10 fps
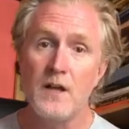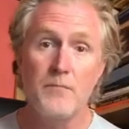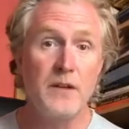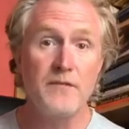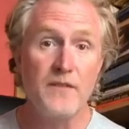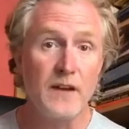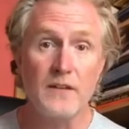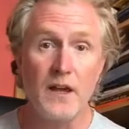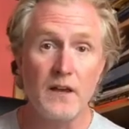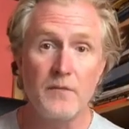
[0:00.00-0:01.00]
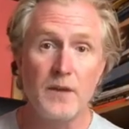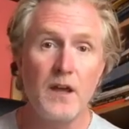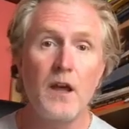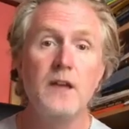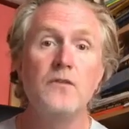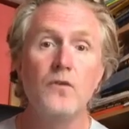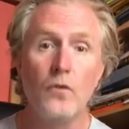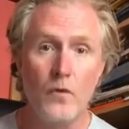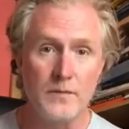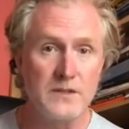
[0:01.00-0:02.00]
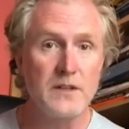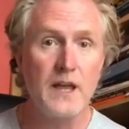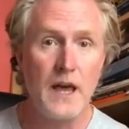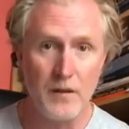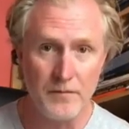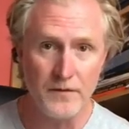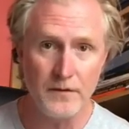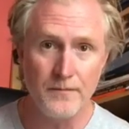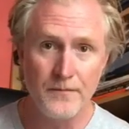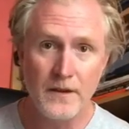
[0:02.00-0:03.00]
But in fact, it can be enormously helpful.